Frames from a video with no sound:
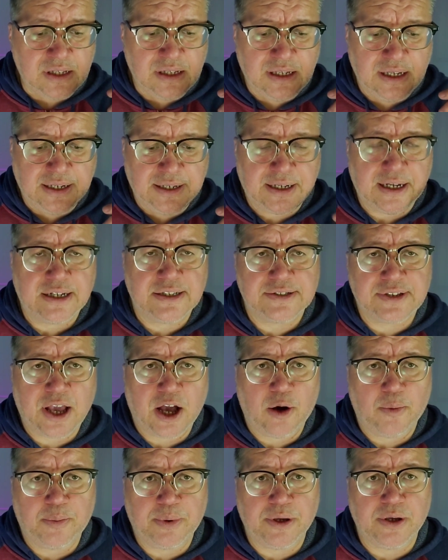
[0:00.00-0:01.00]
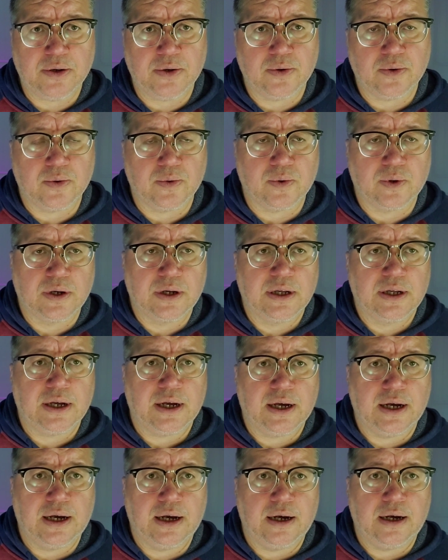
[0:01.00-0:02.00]
It does help you
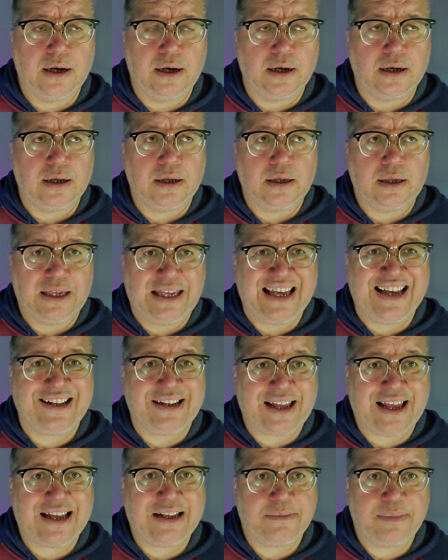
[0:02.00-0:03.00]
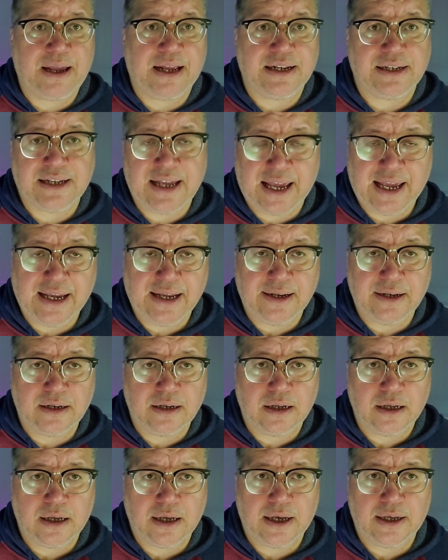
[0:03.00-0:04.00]
uh, get and
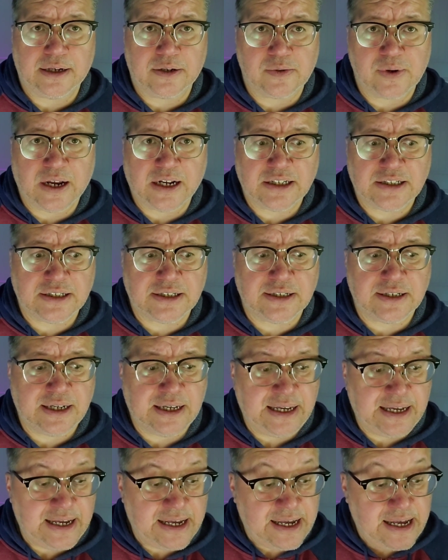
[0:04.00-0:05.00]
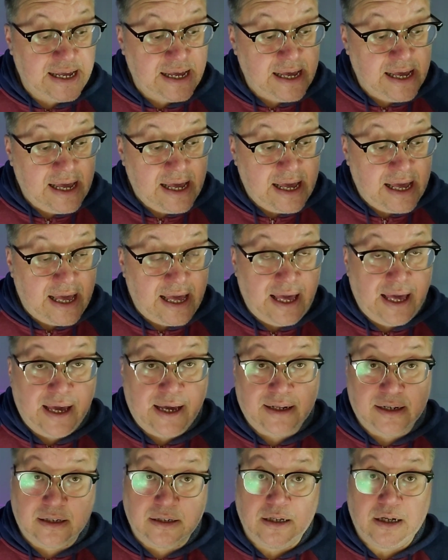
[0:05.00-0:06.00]
maintain an erection.
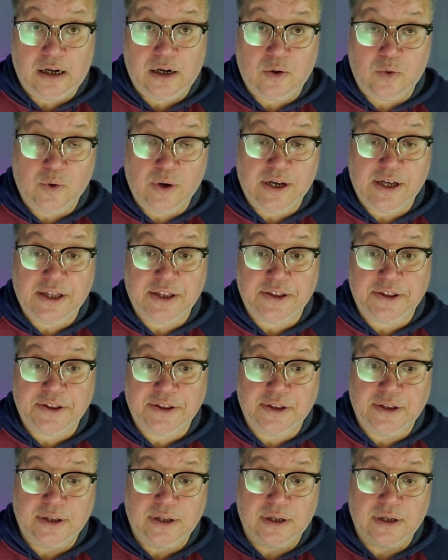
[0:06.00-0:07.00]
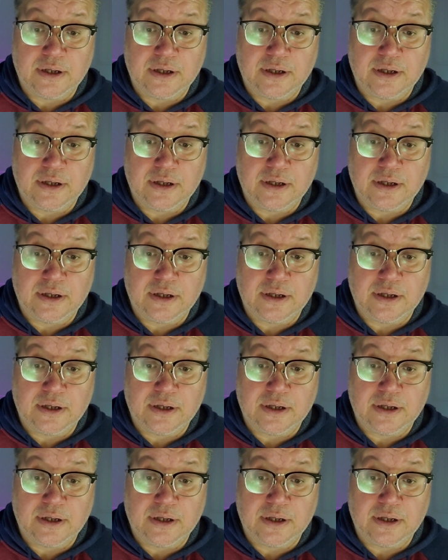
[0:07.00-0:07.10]
And along with